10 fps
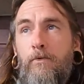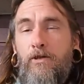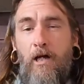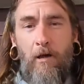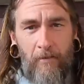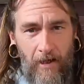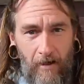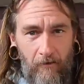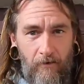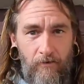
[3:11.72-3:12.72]
the Solomon
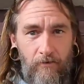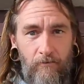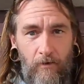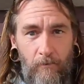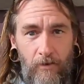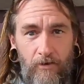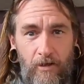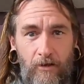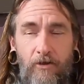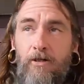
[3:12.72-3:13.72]
Islands are pretty
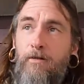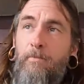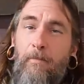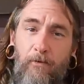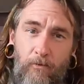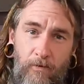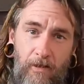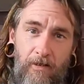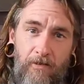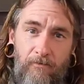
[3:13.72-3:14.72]
sketchy. Papua New
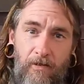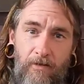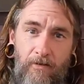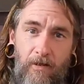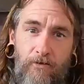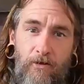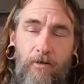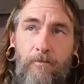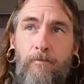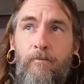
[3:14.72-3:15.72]
Guinea is very
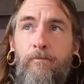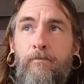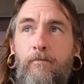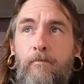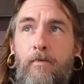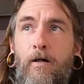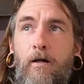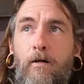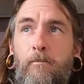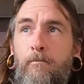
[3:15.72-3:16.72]
sketchy. There's
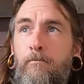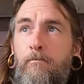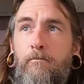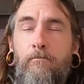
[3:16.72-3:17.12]
all